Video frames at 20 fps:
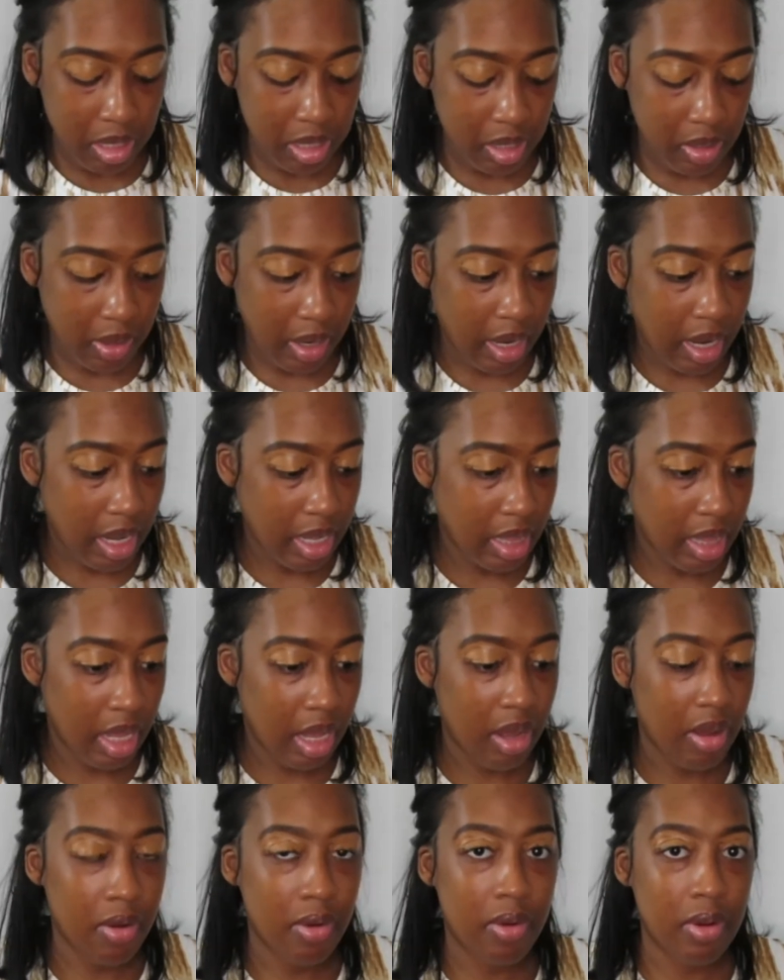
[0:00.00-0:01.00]
So I got
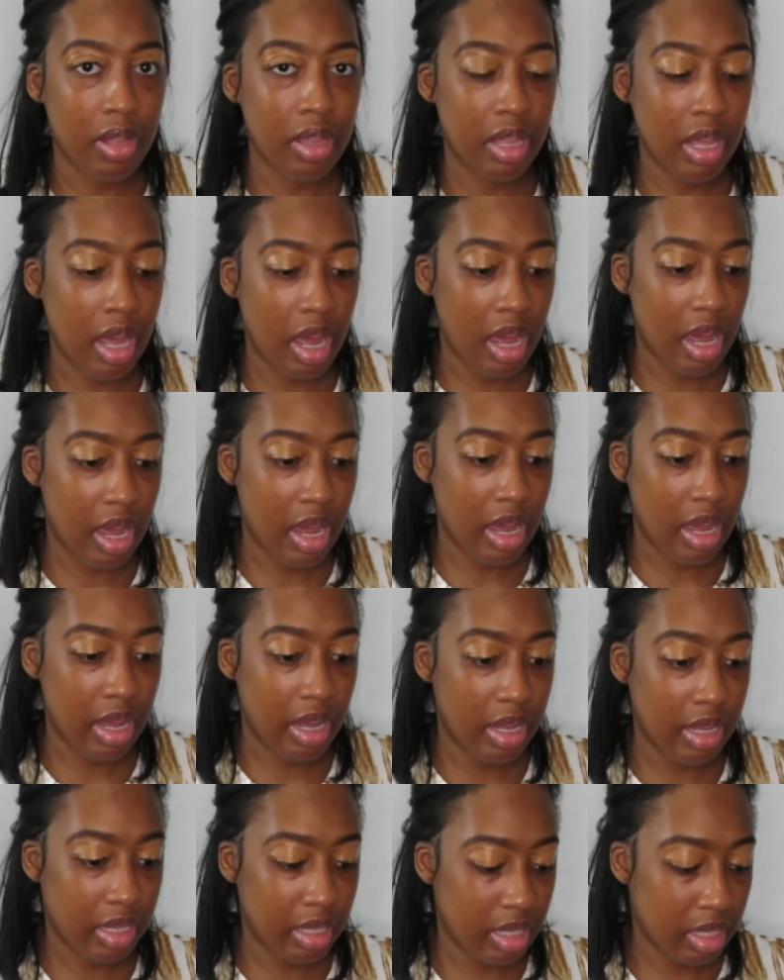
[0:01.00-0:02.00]
that on the
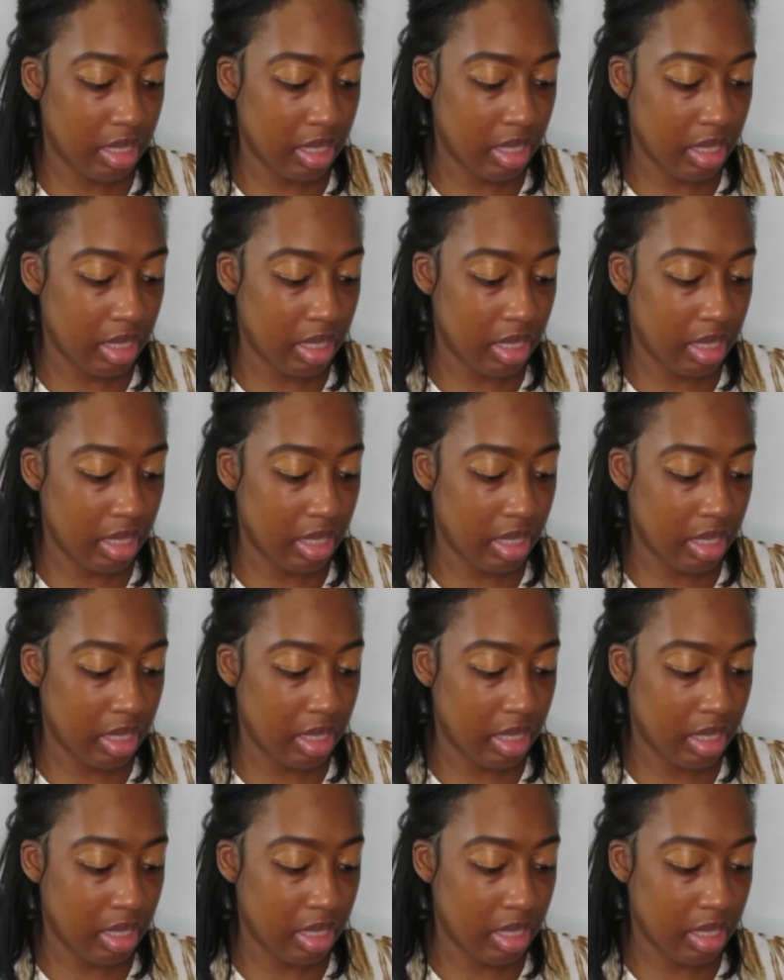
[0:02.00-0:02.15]
eyes.